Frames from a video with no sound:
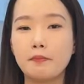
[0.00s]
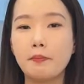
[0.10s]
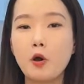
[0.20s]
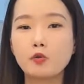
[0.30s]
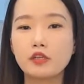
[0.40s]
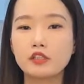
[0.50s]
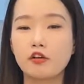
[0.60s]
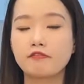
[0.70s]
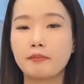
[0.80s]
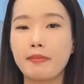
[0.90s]
components
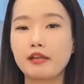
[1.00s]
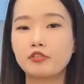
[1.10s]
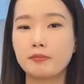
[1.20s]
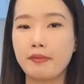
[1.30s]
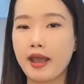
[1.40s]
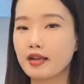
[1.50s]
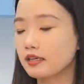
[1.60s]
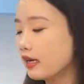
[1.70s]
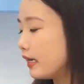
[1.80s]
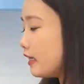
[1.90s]
of the battery pack.
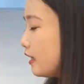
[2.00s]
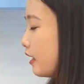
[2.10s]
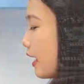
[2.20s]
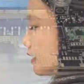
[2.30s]
Here I